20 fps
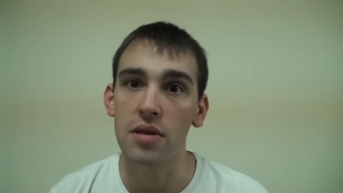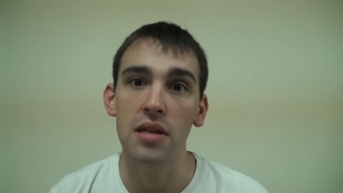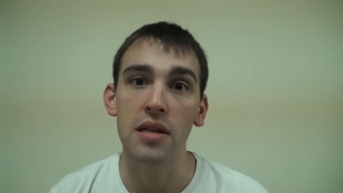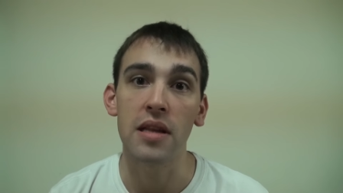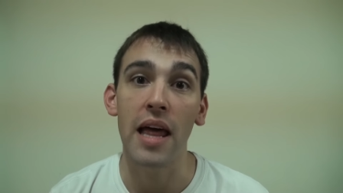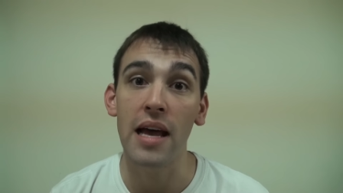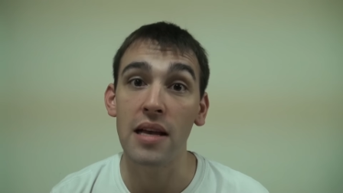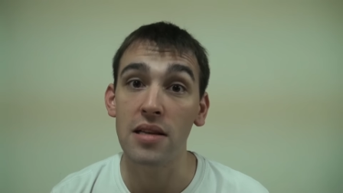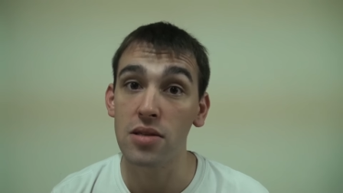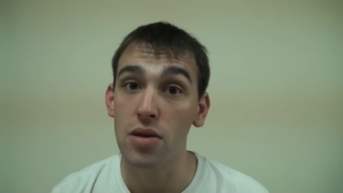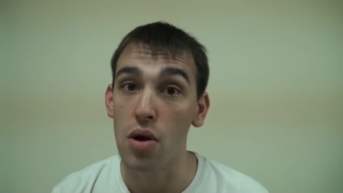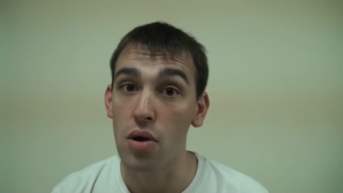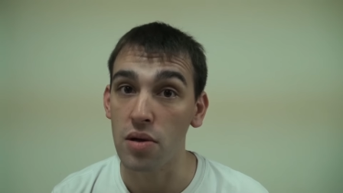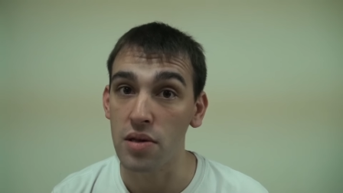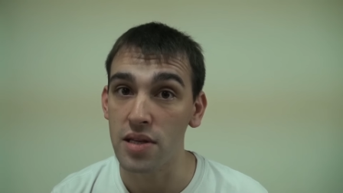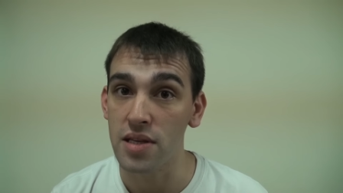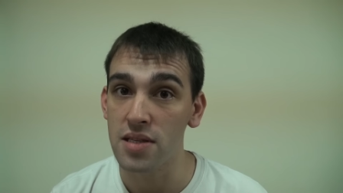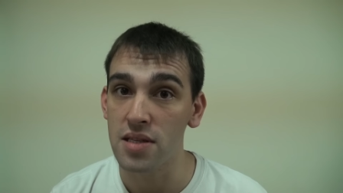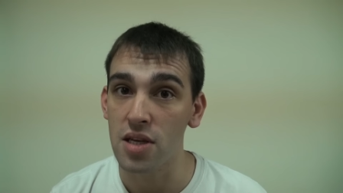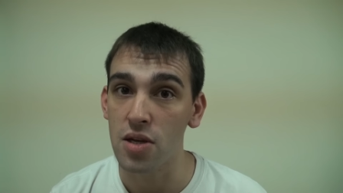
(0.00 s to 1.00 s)
the last
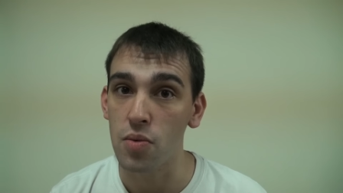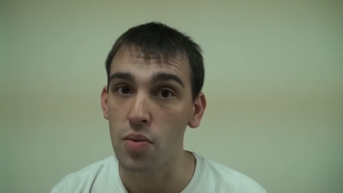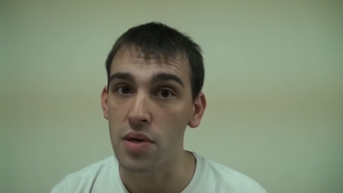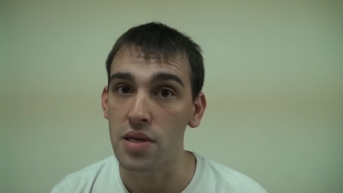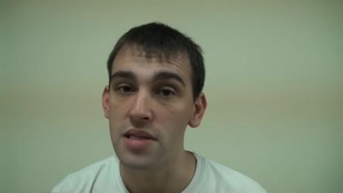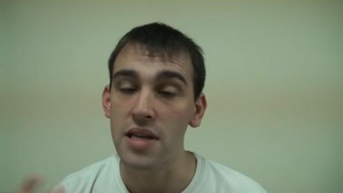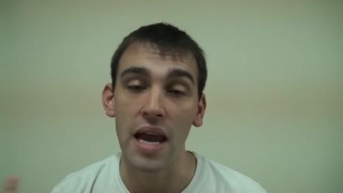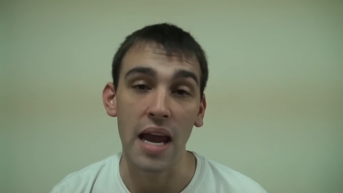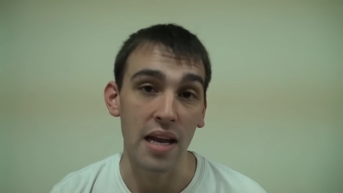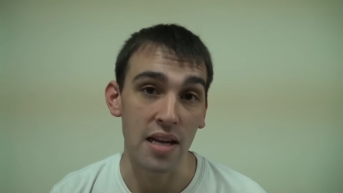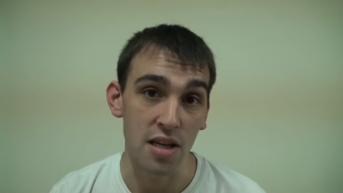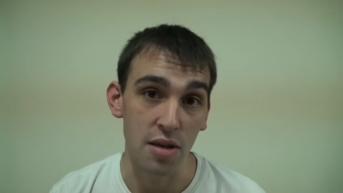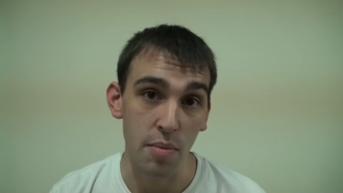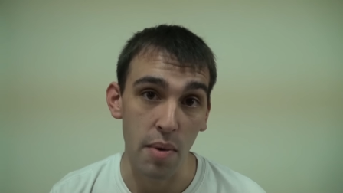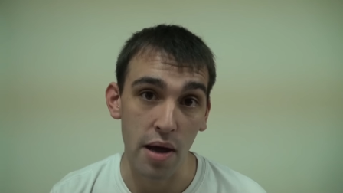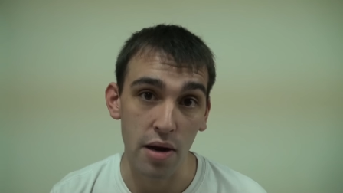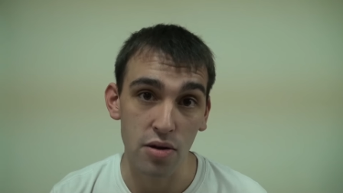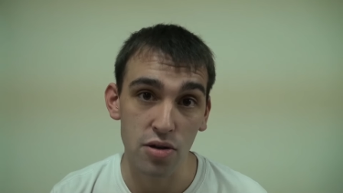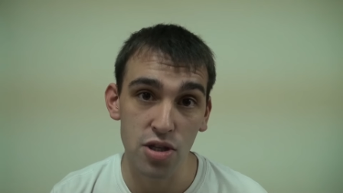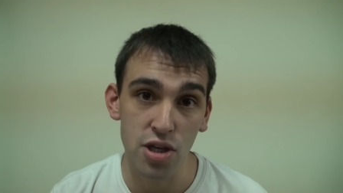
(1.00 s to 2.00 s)
song listed was
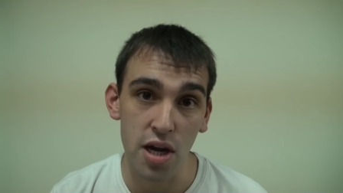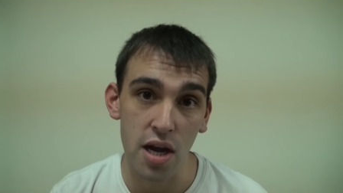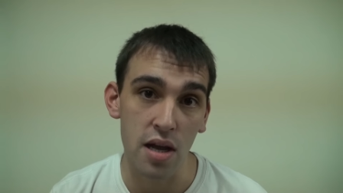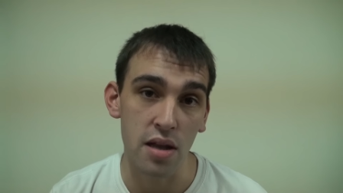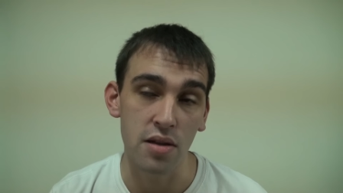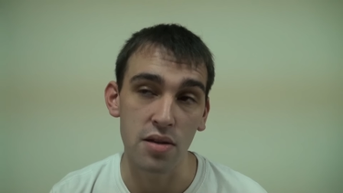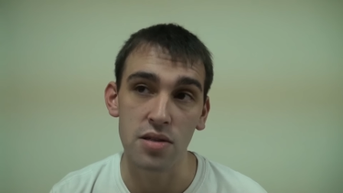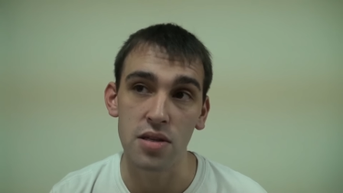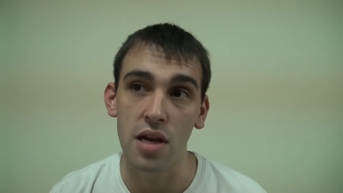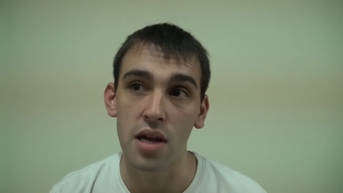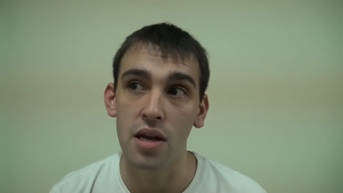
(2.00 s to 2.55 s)
Antimatter Challenge,